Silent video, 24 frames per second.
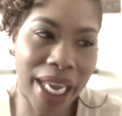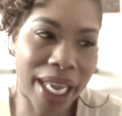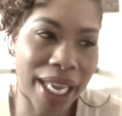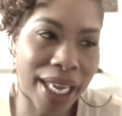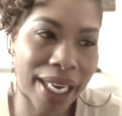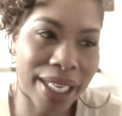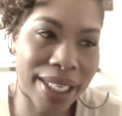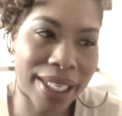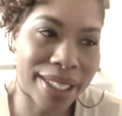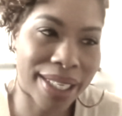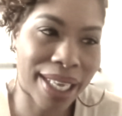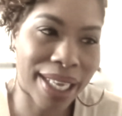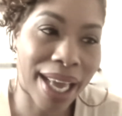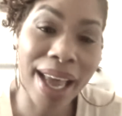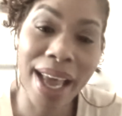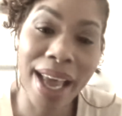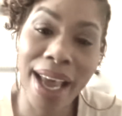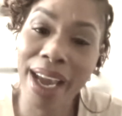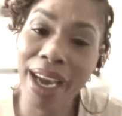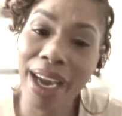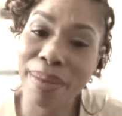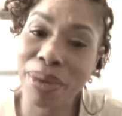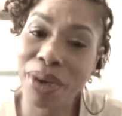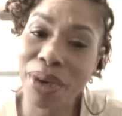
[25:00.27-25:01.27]
and say,
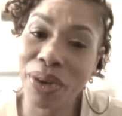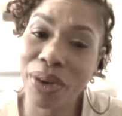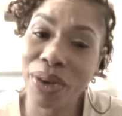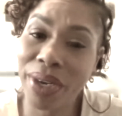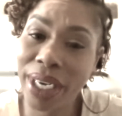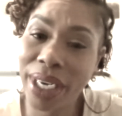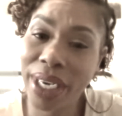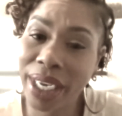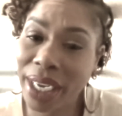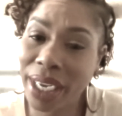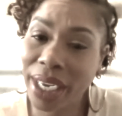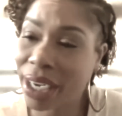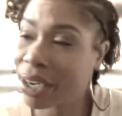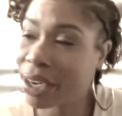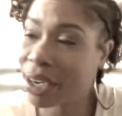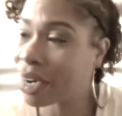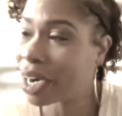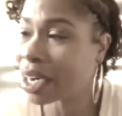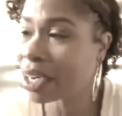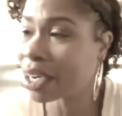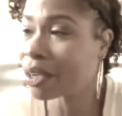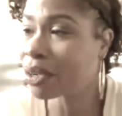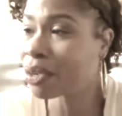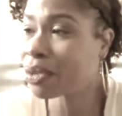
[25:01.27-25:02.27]
hey, I'm going here. I
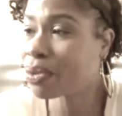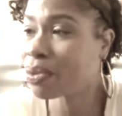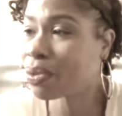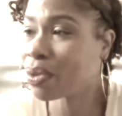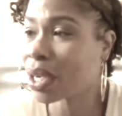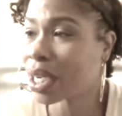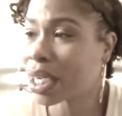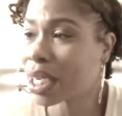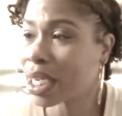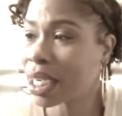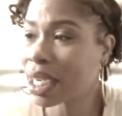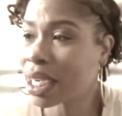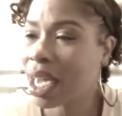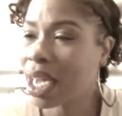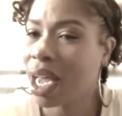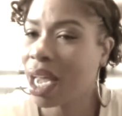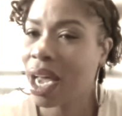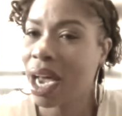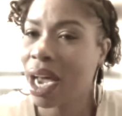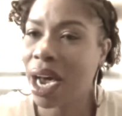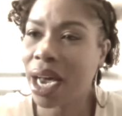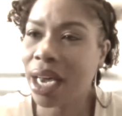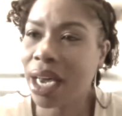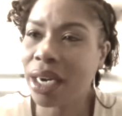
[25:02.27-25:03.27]
don't want
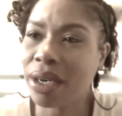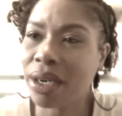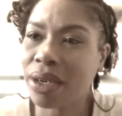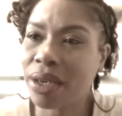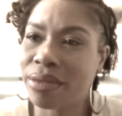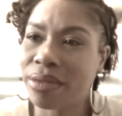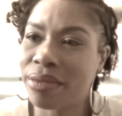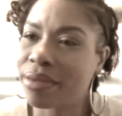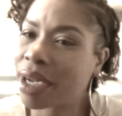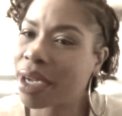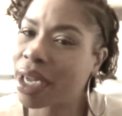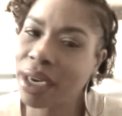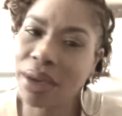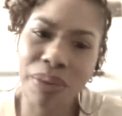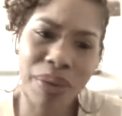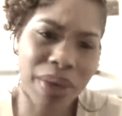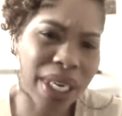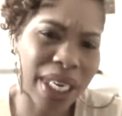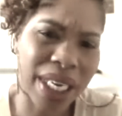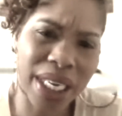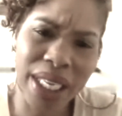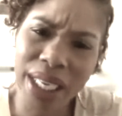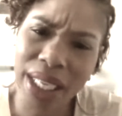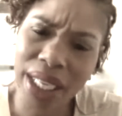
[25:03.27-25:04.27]

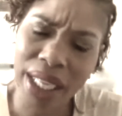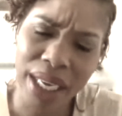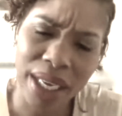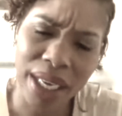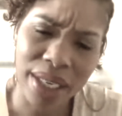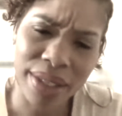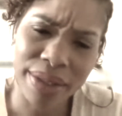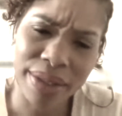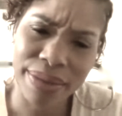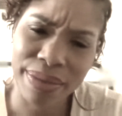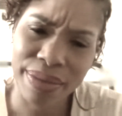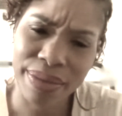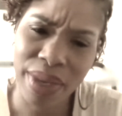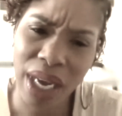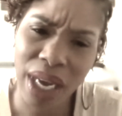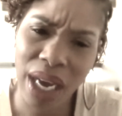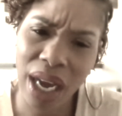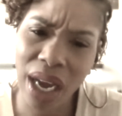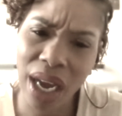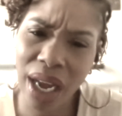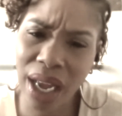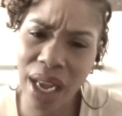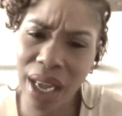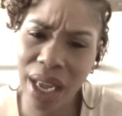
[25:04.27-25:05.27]
any of that.
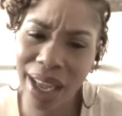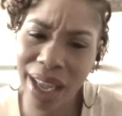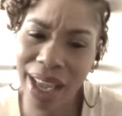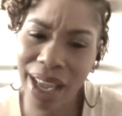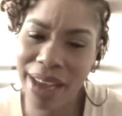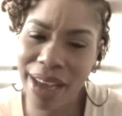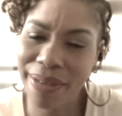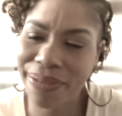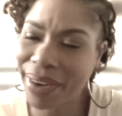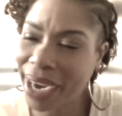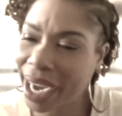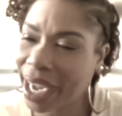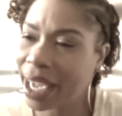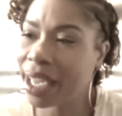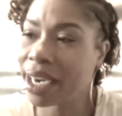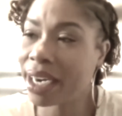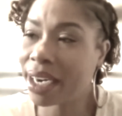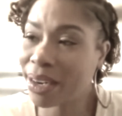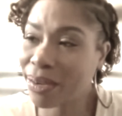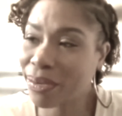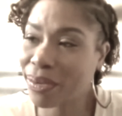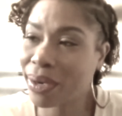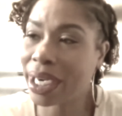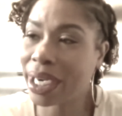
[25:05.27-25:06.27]
If I get in
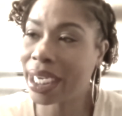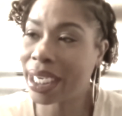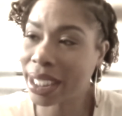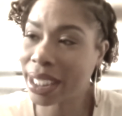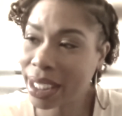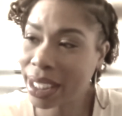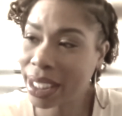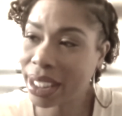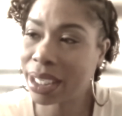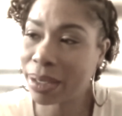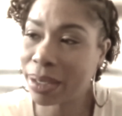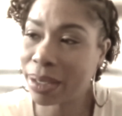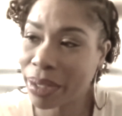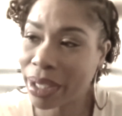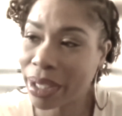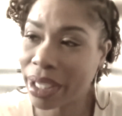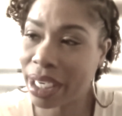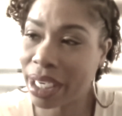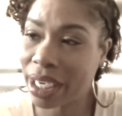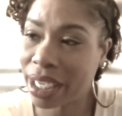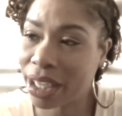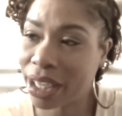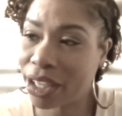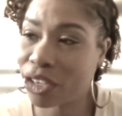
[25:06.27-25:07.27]
a relationship with
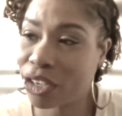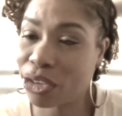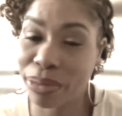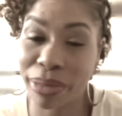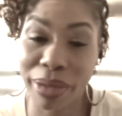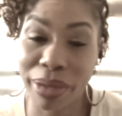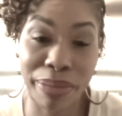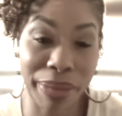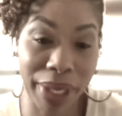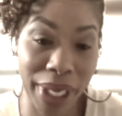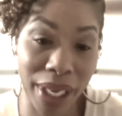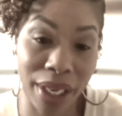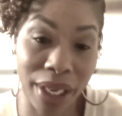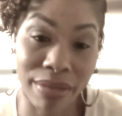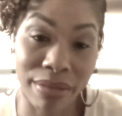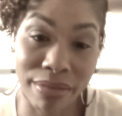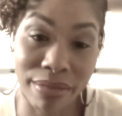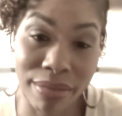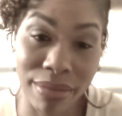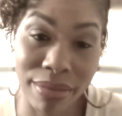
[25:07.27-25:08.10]
another human being,